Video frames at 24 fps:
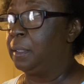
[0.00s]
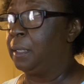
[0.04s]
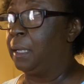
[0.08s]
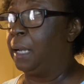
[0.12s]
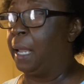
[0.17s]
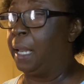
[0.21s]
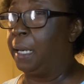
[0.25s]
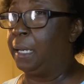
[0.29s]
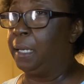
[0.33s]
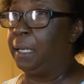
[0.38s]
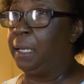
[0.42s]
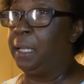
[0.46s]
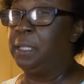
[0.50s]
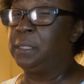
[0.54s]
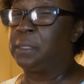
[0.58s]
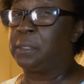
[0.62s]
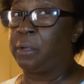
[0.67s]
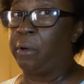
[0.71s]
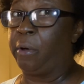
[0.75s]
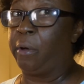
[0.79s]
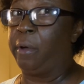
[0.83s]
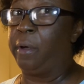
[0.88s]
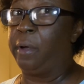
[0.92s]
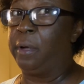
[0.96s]
A lot of these
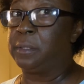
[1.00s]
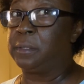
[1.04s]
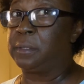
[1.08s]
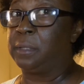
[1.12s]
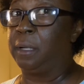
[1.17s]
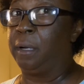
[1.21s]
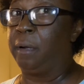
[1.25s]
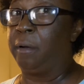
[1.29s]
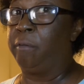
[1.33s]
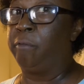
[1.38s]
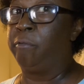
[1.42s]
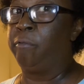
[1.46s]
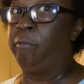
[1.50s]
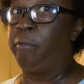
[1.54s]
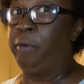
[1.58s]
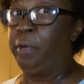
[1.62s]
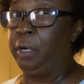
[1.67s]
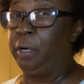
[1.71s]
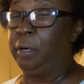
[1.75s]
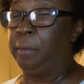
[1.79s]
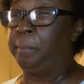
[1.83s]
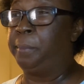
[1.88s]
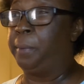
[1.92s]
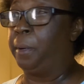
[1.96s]
girls are
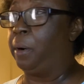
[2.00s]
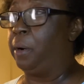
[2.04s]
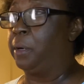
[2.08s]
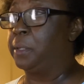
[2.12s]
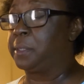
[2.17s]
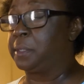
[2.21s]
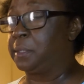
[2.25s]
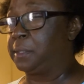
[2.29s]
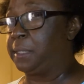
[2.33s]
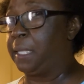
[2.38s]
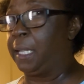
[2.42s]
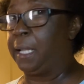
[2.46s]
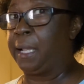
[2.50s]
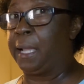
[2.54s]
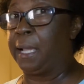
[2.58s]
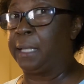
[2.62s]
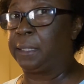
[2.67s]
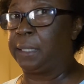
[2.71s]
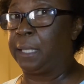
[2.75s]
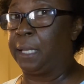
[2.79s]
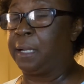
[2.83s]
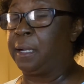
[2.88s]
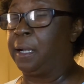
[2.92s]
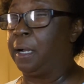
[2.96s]
real bosses. They
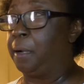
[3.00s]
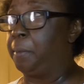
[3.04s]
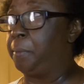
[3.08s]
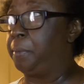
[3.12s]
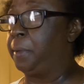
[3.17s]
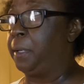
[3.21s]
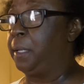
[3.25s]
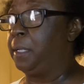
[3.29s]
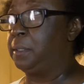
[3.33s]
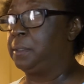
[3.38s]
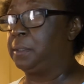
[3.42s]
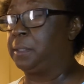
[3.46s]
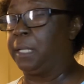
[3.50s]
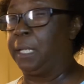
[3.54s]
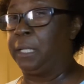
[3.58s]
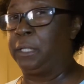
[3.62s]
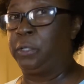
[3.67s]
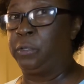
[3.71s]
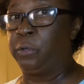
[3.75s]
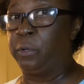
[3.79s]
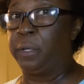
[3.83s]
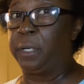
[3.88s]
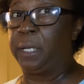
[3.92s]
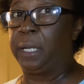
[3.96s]
got their companies. They
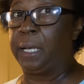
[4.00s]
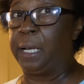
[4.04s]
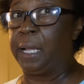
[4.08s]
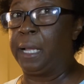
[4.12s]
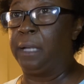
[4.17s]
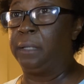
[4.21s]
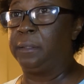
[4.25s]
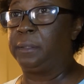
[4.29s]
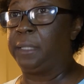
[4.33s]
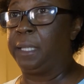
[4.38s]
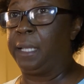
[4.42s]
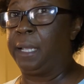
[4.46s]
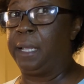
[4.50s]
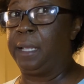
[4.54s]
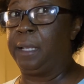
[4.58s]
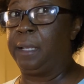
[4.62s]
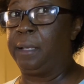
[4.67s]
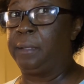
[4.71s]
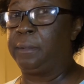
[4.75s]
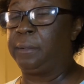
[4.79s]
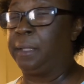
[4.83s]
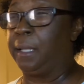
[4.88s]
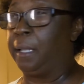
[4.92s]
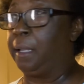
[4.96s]
doing it out
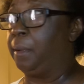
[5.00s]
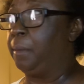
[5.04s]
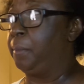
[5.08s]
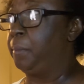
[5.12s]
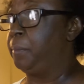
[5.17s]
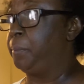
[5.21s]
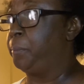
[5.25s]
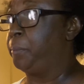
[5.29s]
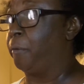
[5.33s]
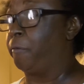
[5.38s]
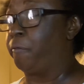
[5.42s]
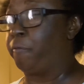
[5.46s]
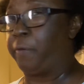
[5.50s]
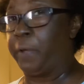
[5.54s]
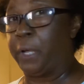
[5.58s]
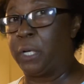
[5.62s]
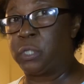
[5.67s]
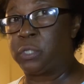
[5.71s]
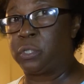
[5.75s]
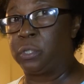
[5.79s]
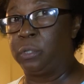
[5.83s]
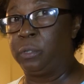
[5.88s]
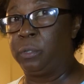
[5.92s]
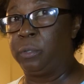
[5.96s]
there. They
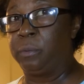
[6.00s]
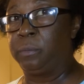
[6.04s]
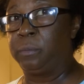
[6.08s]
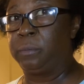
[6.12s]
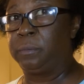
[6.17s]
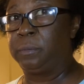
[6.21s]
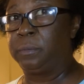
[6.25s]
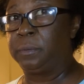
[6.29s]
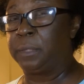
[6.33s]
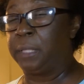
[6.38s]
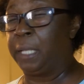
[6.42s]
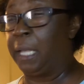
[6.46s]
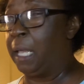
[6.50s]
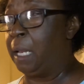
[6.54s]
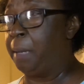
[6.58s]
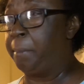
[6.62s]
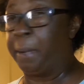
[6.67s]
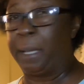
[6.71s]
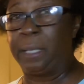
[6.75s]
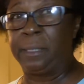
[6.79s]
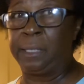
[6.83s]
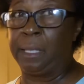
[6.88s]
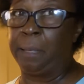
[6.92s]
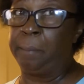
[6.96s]
professional. They ain't
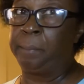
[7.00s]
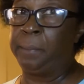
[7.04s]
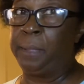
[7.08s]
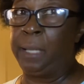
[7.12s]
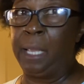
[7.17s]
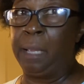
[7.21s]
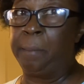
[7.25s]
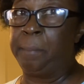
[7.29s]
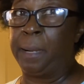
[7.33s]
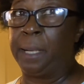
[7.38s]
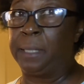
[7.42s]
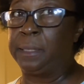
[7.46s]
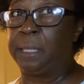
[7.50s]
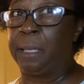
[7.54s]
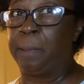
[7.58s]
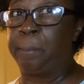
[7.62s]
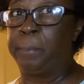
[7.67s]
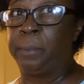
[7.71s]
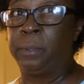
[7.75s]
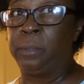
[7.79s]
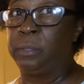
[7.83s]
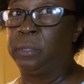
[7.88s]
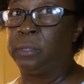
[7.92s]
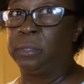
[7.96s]
about that. They ain't about that
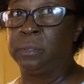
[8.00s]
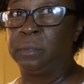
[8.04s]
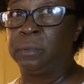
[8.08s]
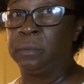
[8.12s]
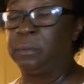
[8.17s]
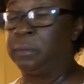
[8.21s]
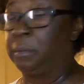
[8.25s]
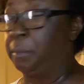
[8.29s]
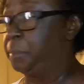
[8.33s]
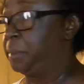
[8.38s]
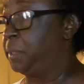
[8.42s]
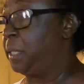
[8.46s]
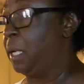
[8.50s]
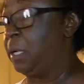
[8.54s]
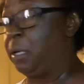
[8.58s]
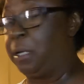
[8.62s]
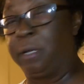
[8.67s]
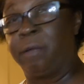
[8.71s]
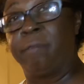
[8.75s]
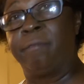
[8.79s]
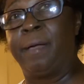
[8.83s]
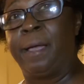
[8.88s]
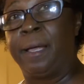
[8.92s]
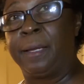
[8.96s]
bull. I'm telling
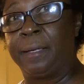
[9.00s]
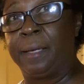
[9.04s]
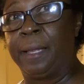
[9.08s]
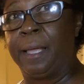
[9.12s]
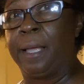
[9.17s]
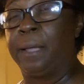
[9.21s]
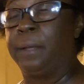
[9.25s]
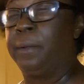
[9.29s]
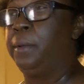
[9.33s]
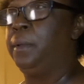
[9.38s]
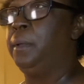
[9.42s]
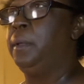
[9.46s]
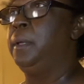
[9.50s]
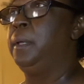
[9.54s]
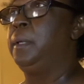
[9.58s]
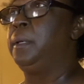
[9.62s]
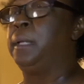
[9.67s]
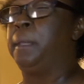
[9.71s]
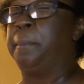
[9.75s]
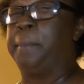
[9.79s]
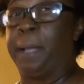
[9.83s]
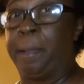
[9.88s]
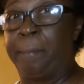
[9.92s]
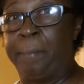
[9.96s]
you that right now.
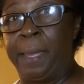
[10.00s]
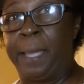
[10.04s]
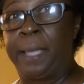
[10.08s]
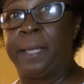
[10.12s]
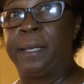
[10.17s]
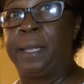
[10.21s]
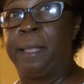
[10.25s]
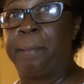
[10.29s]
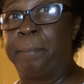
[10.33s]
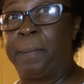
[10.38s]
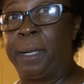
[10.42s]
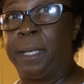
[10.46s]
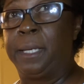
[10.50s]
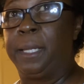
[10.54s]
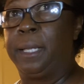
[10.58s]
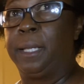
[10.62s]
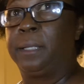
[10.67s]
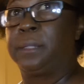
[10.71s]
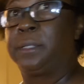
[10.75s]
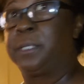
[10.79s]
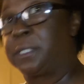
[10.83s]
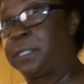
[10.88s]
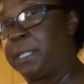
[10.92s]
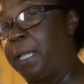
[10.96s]
They about making their money.
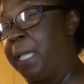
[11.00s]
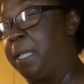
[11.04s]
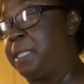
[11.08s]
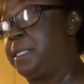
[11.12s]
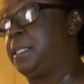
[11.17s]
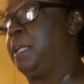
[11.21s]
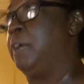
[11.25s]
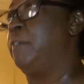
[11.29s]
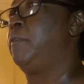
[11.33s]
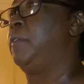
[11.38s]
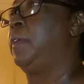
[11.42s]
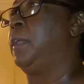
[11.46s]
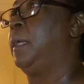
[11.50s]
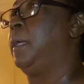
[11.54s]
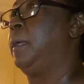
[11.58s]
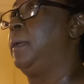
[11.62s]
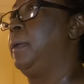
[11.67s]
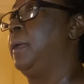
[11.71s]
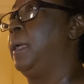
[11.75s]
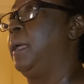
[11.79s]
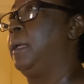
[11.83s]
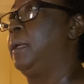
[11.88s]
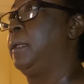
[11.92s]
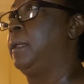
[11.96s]
It's like Stephanie
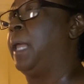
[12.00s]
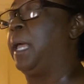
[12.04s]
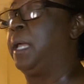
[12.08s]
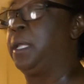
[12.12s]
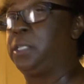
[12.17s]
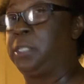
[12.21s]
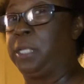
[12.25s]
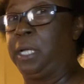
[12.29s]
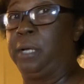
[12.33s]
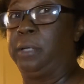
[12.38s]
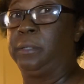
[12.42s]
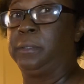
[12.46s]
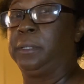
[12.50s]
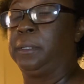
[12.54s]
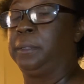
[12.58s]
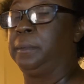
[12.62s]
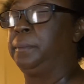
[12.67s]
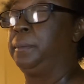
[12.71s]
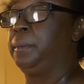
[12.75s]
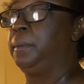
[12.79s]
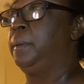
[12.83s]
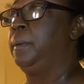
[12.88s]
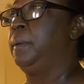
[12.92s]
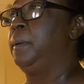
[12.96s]
and like Sheldon,
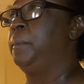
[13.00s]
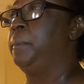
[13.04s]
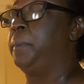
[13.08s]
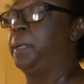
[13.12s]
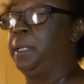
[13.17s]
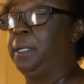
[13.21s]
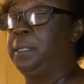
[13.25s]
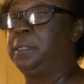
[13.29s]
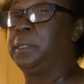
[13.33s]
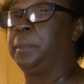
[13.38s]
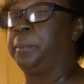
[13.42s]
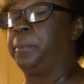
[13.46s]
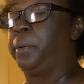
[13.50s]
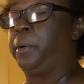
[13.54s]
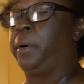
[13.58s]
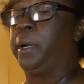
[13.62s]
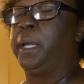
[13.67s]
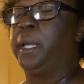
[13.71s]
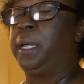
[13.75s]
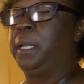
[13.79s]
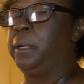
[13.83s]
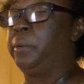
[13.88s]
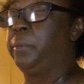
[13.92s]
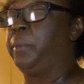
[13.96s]
but he's a boy
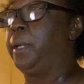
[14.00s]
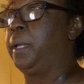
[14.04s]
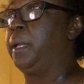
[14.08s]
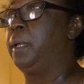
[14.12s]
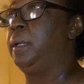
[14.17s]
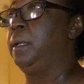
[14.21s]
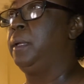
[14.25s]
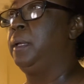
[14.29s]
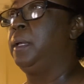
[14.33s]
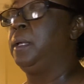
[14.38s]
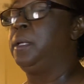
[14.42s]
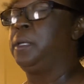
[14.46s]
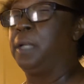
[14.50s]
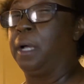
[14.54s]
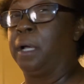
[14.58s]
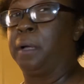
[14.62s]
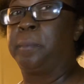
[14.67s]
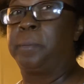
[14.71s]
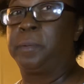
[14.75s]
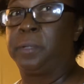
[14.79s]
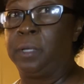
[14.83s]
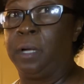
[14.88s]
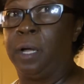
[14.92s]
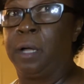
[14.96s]
anyway.
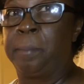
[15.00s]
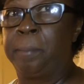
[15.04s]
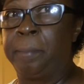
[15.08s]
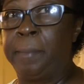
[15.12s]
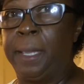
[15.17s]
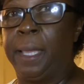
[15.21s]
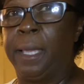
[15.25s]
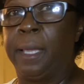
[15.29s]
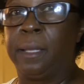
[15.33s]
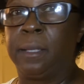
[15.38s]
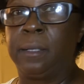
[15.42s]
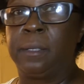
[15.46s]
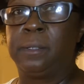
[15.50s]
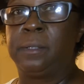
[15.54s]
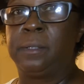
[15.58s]
Young men.